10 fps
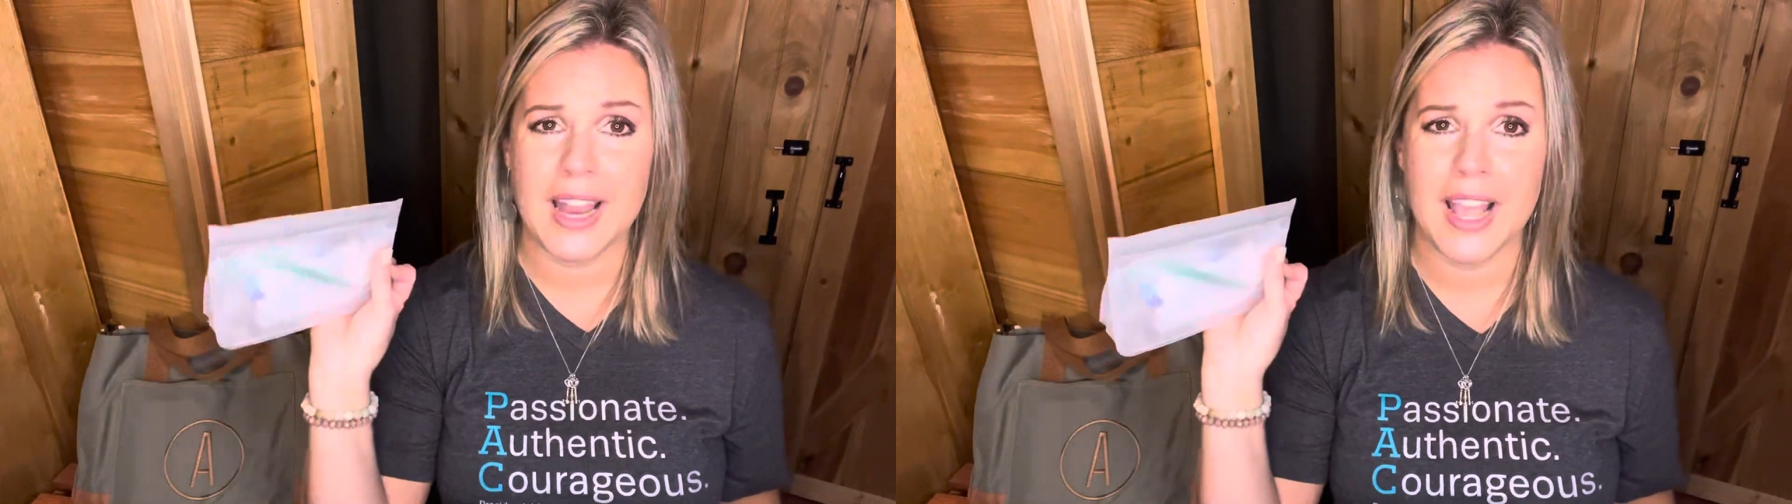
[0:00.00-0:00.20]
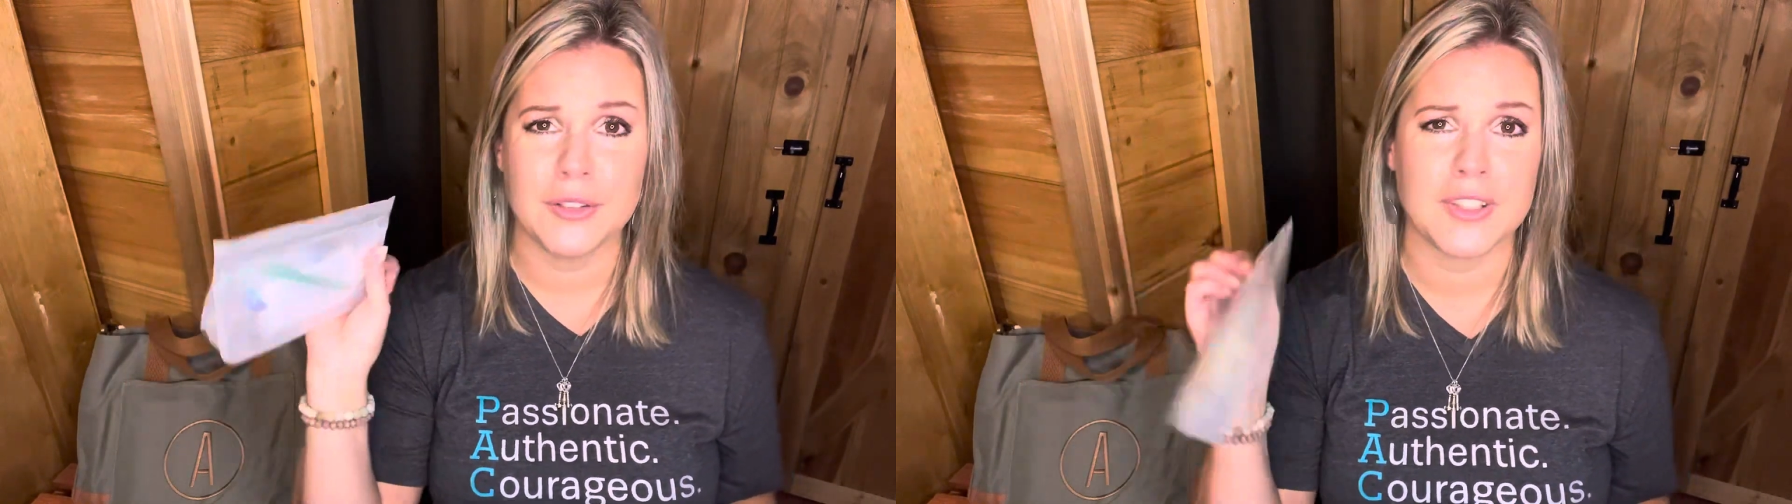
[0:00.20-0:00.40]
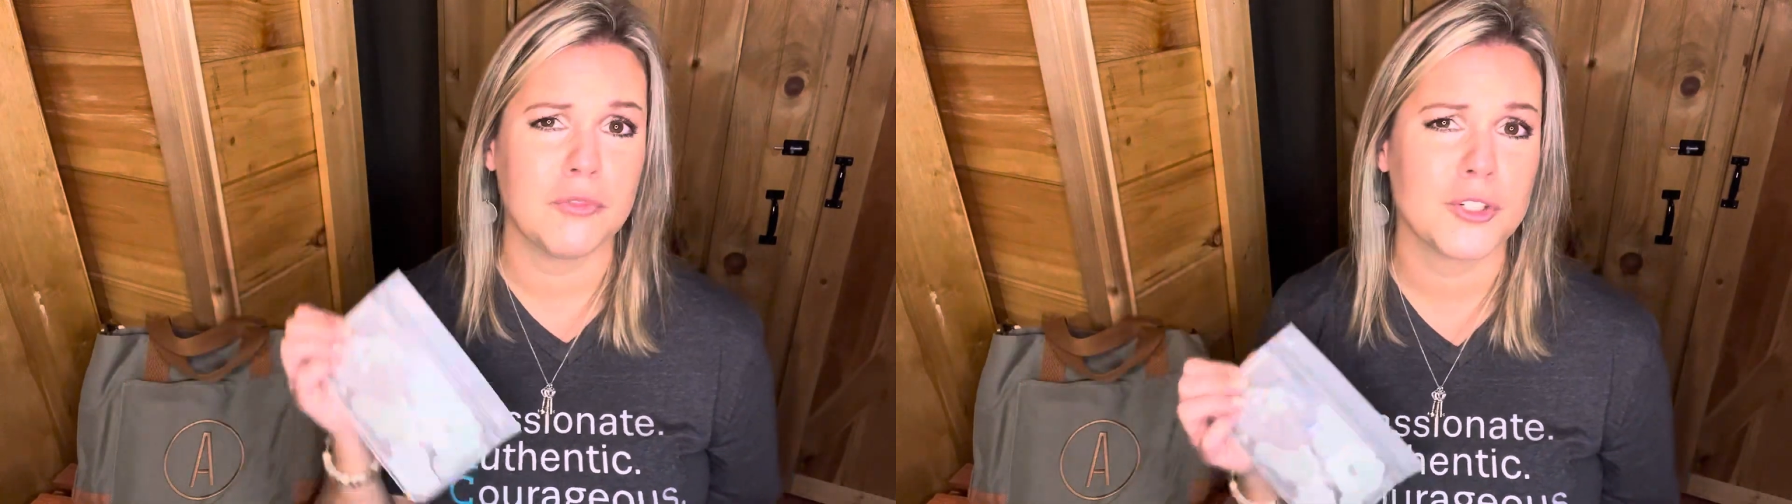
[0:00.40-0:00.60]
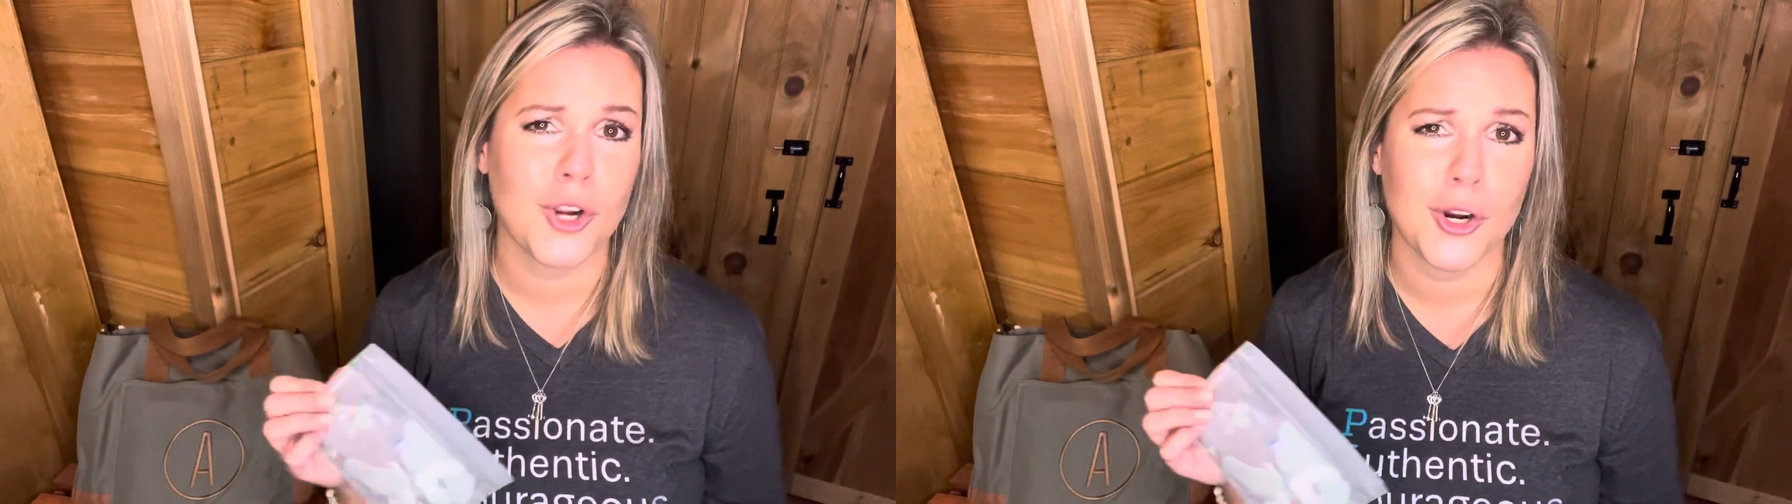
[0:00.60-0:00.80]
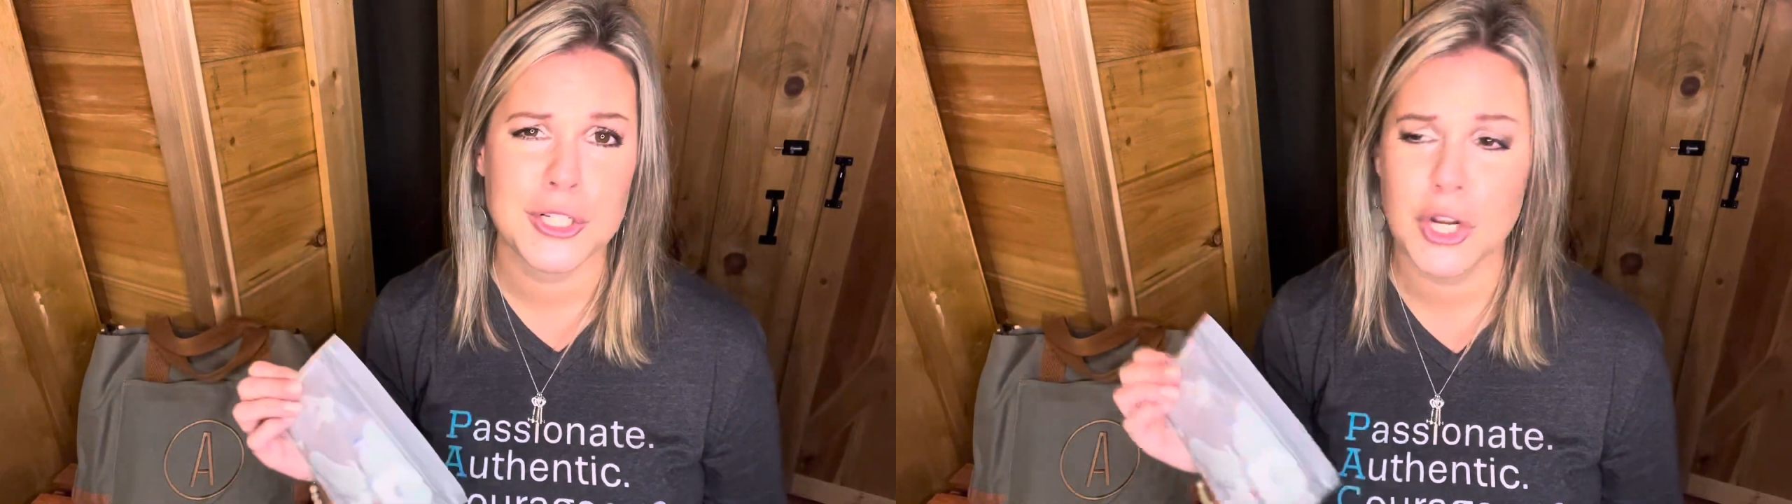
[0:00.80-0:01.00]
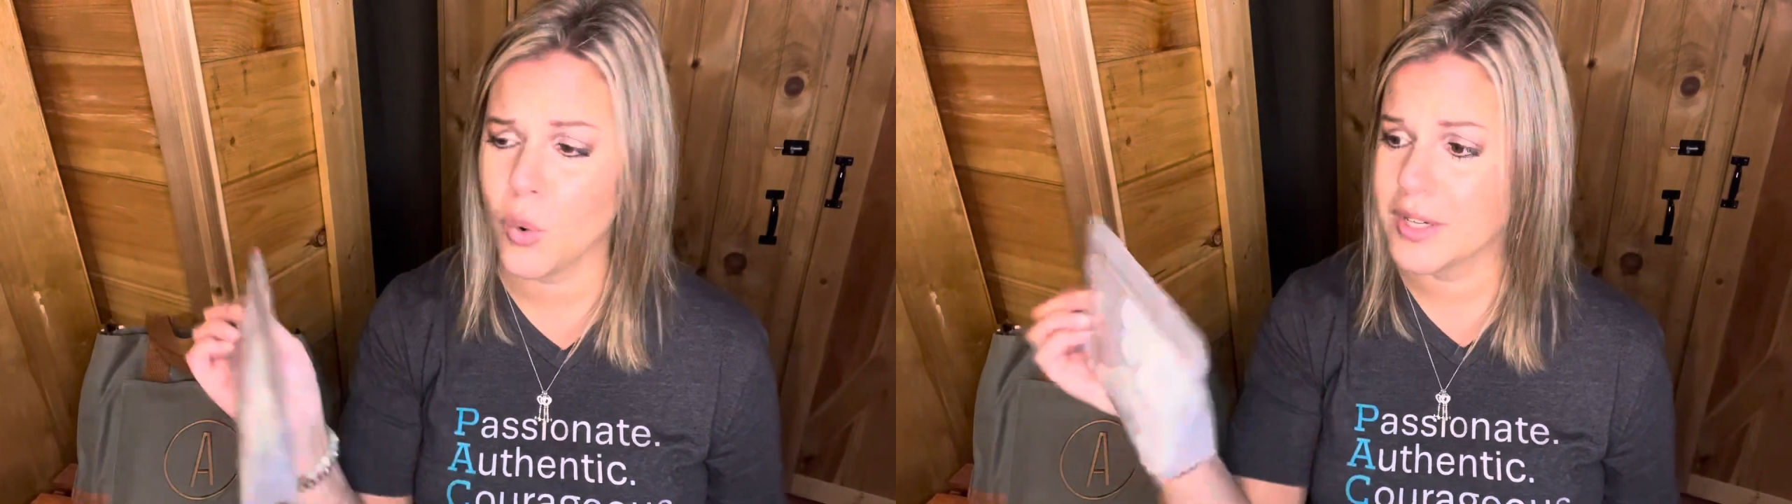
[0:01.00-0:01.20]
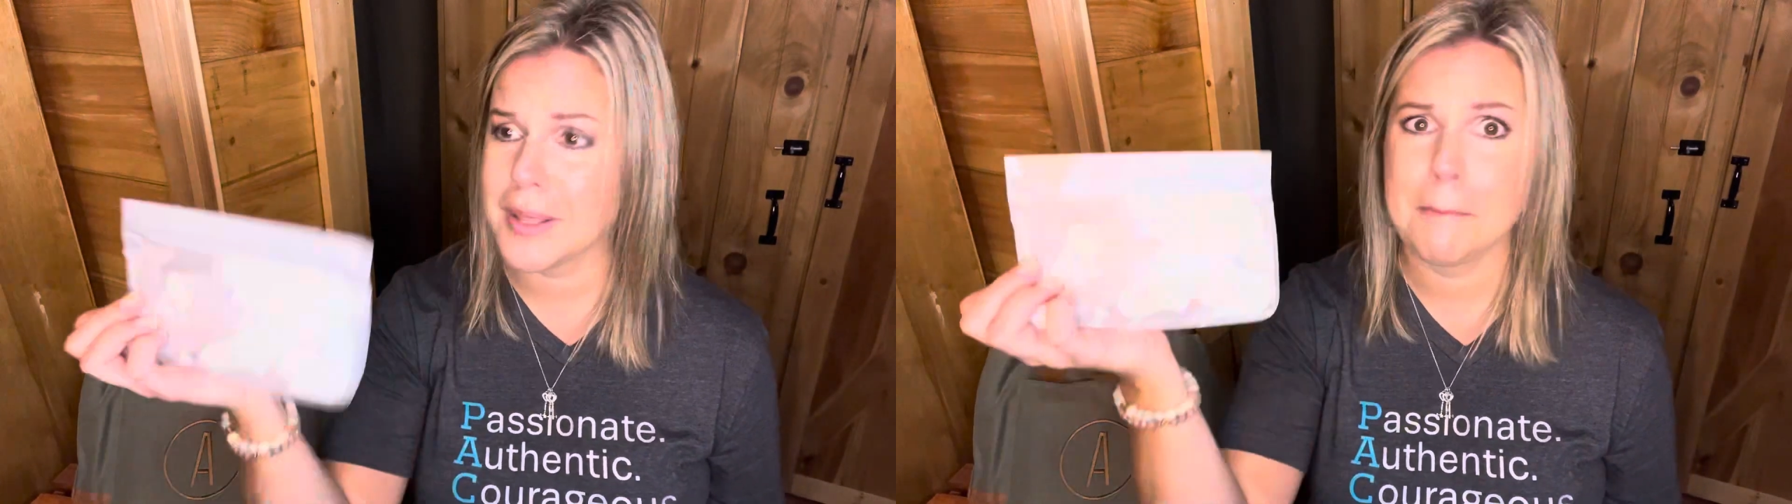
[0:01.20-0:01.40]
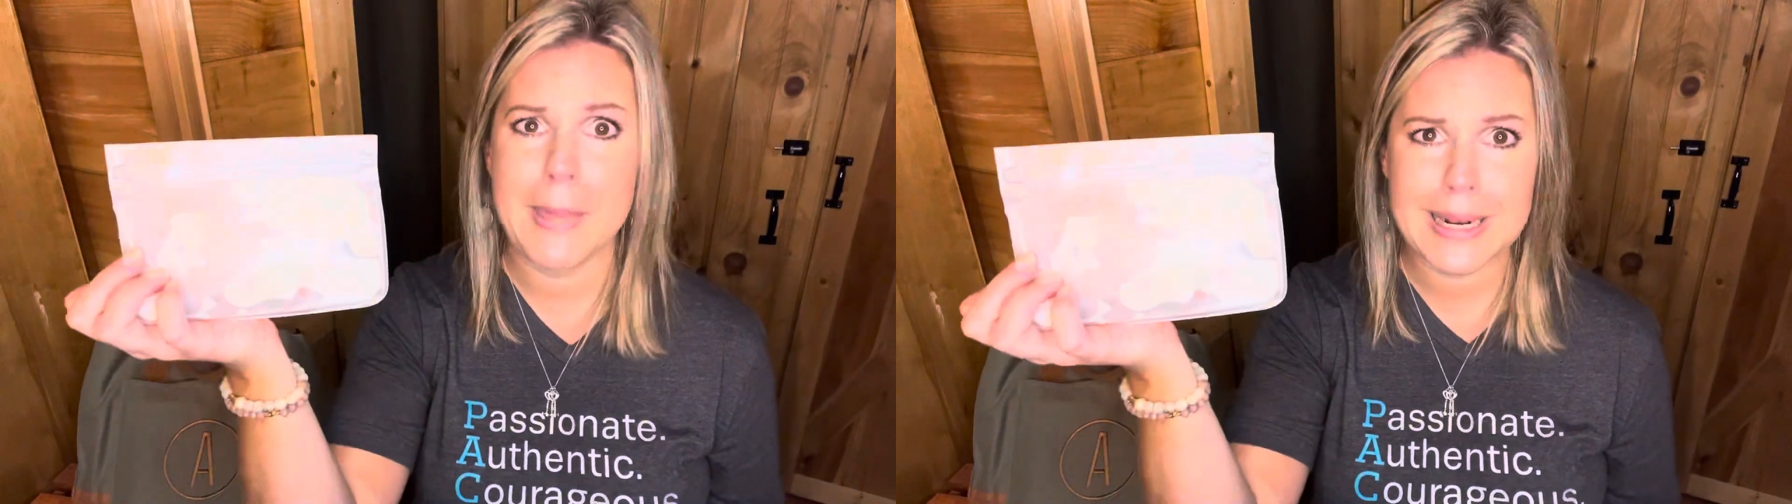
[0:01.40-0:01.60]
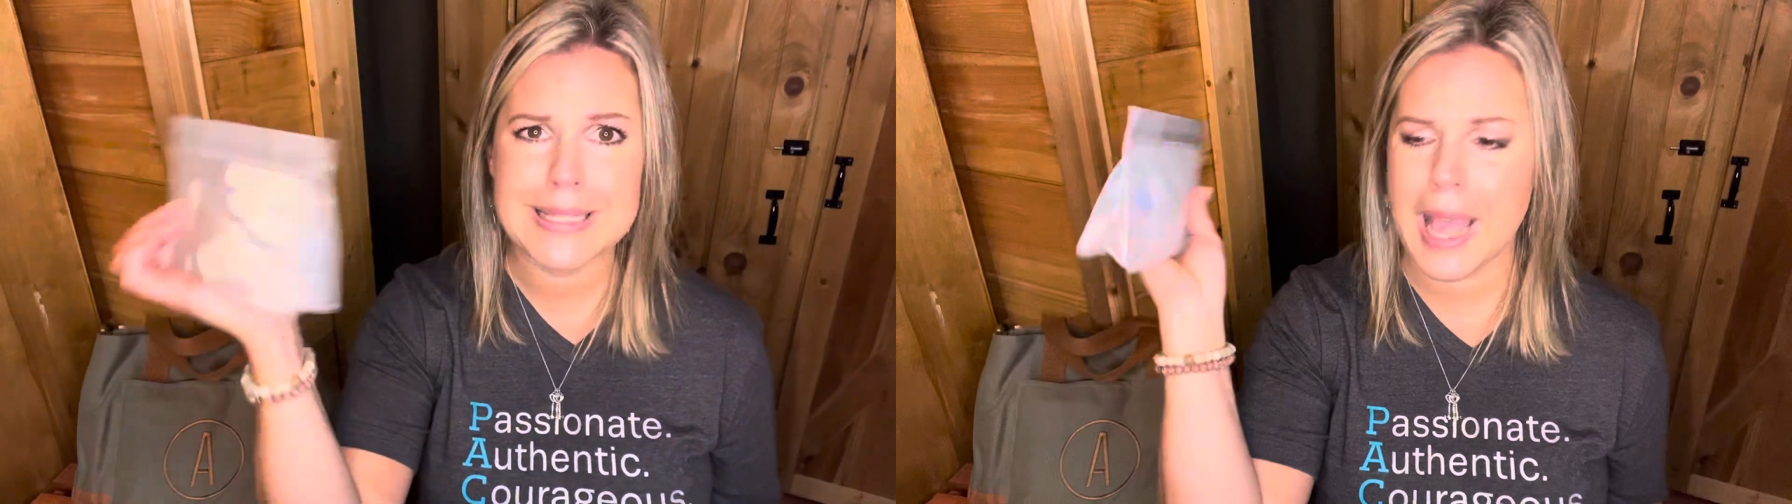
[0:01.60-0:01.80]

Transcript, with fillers: I use them for charging cords, medicine.